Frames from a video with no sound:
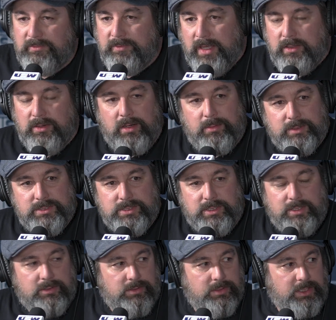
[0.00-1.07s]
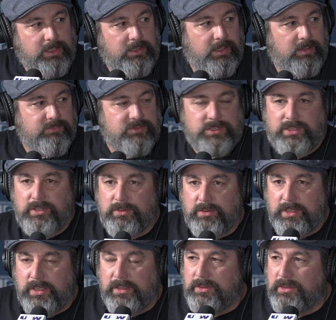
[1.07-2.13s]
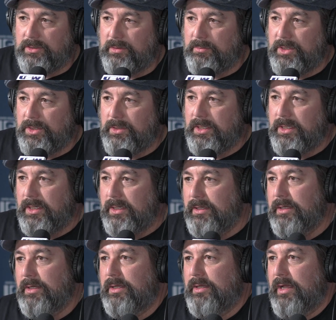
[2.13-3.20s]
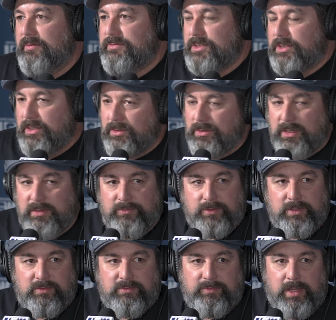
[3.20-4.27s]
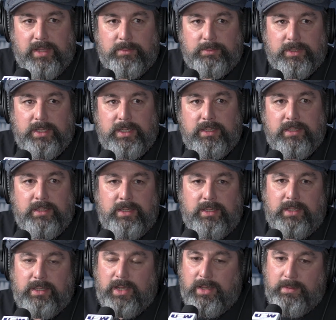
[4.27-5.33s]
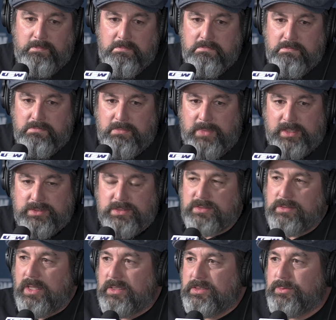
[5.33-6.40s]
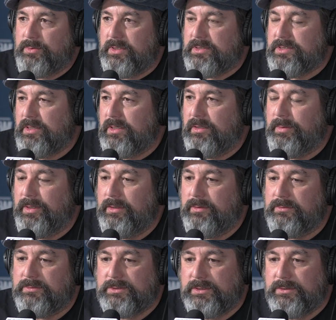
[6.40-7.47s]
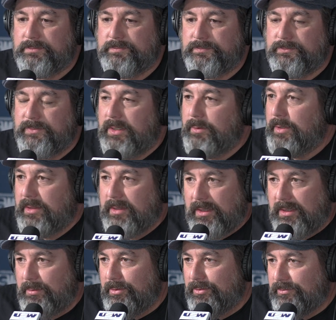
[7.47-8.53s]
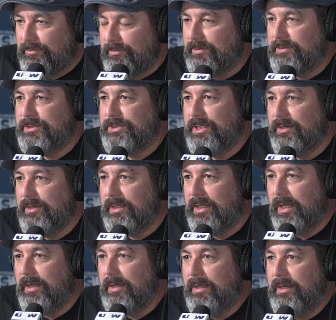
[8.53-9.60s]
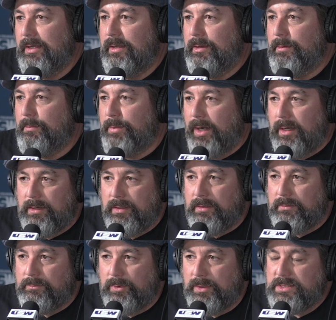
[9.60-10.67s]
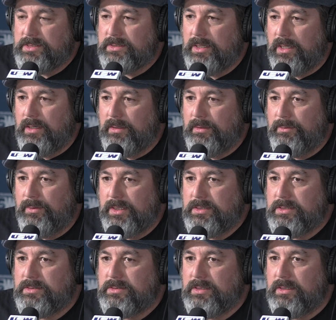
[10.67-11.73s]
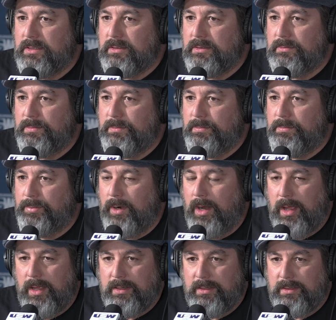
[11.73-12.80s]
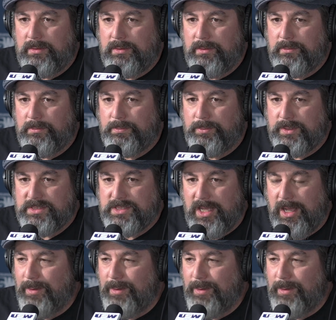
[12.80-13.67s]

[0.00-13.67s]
economic security, have security in your community, have security for your family. That's what it's all about. So anyway, thank you both for sharing that. Brandon, what's Pride in Prince